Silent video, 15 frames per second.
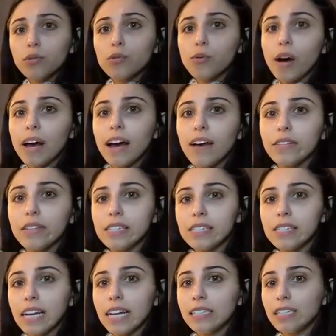So I have these
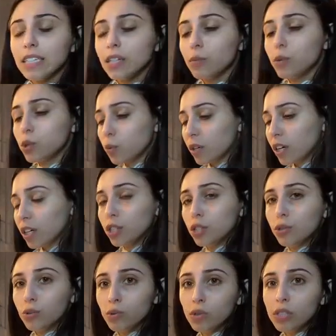dates here, which we're gonna
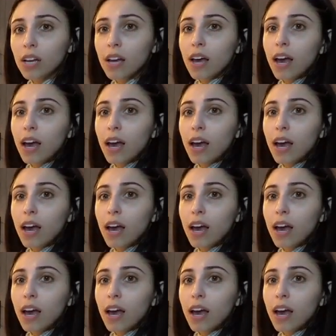use.